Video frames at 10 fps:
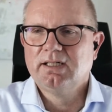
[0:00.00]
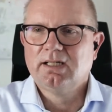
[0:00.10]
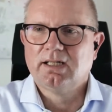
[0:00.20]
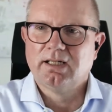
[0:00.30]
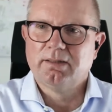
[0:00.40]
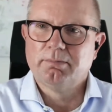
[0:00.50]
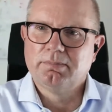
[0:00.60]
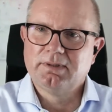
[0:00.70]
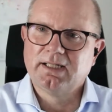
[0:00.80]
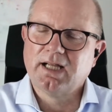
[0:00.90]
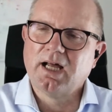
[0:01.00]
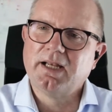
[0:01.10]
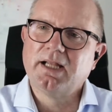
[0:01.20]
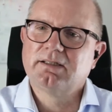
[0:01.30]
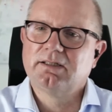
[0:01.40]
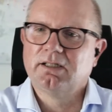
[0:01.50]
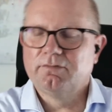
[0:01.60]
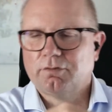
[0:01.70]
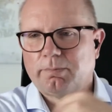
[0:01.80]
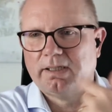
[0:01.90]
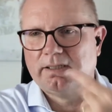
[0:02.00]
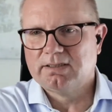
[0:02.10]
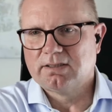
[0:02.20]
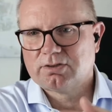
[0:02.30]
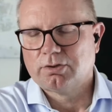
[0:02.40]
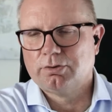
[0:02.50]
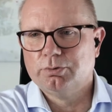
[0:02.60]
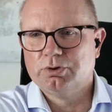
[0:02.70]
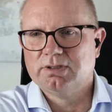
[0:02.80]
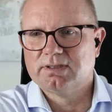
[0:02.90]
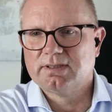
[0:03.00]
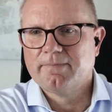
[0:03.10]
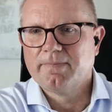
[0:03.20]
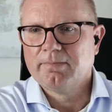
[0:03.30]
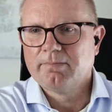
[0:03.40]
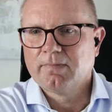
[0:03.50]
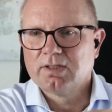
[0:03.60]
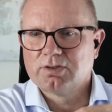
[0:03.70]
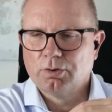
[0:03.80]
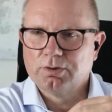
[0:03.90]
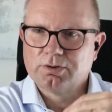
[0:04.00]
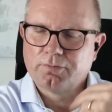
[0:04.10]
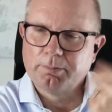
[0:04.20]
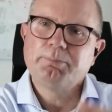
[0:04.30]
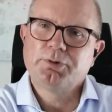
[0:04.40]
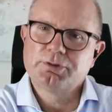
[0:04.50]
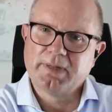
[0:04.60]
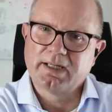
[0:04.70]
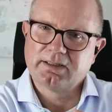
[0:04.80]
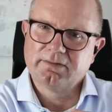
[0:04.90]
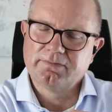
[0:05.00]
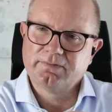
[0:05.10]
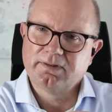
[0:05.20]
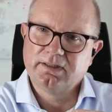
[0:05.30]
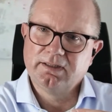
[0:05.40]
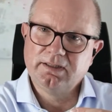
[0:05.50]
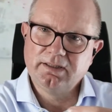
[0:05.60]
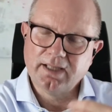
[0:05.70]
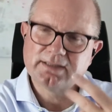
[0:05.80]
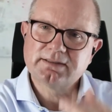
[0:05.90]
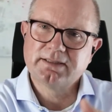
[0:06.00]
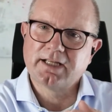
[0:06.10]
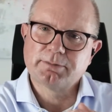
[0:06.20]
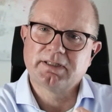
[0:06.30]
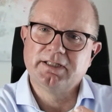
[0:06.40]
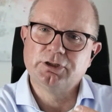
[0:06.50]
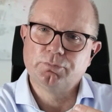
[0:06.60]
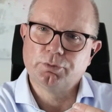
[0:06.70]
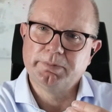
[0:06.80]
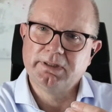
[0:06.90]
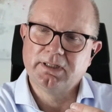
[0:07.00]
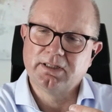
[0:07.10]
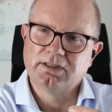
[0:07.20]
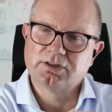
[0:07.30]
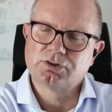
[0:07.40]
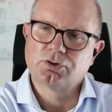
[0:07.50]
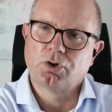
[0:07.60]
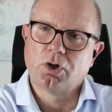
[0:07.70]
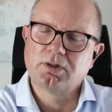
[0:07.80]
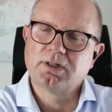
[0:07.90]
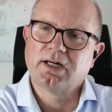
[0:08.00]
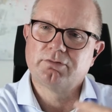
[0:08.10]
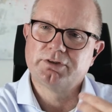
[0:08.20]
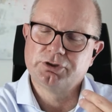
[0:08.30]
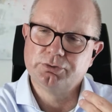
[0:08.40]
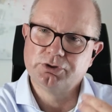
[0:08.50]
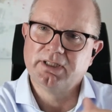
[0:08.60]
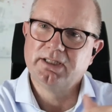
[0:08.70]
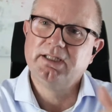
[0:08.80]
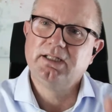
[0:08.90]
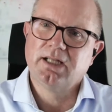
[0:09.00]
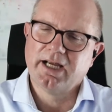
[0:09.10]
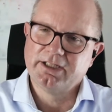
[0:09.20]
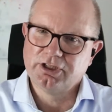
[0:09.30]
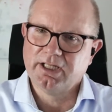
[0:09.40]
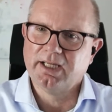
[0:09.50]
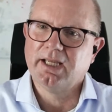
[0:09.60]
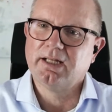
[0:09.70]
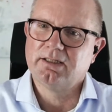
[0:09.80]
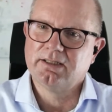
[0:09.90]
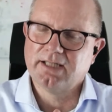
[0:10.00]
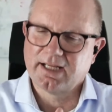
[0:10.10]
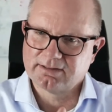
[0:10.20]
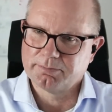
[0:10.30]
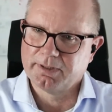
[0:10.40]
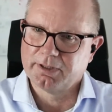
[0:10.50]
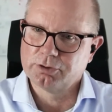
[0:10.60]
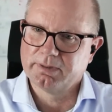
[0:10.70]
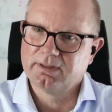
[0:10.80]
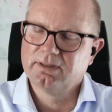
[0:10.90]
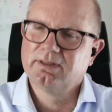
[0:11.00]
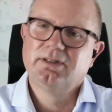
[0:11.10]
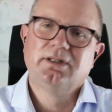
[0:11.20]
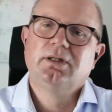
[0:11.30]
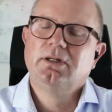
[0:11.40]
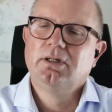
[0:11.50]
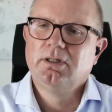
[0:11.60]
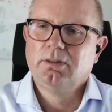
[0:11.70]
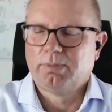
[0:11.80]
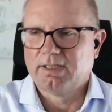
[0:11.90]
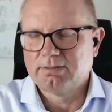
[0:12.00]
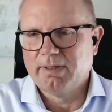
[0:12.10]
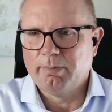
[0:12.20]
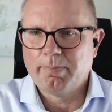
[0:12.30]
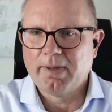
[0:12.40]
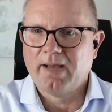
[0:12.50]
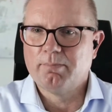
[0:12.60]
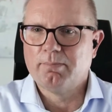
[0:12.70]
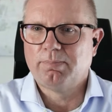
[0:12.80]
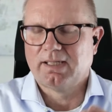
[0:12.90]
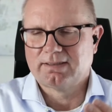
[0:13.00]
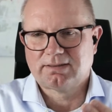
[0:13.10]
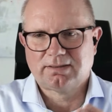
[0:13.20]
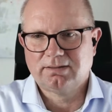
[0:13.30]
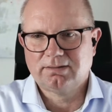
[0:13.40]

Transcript: that are not delivered by these solutions. So from that perspective, yes, the expectation would be that there's a strong coverage usually in IGA and in access management, plus maybe PAM, plus